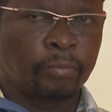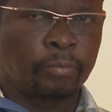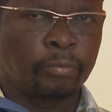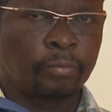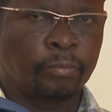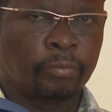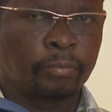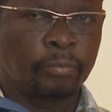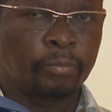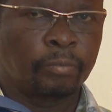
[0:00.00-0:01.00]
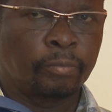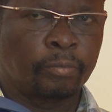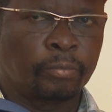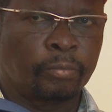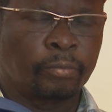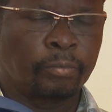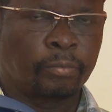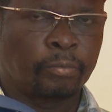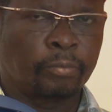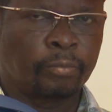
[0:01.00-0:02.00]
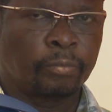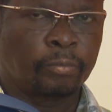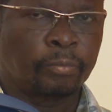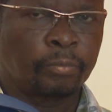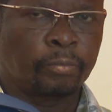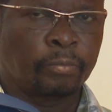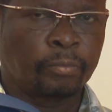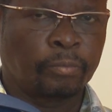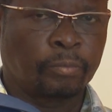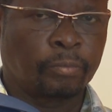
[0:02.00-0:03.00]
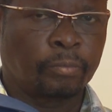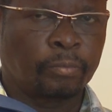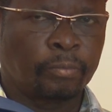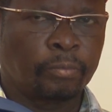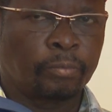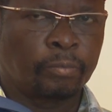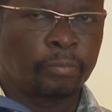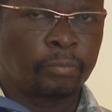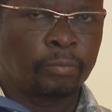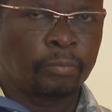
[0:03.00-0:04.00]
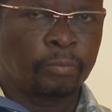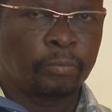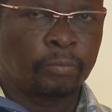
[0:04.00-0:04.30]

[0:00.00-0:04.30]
The person shown says nothing.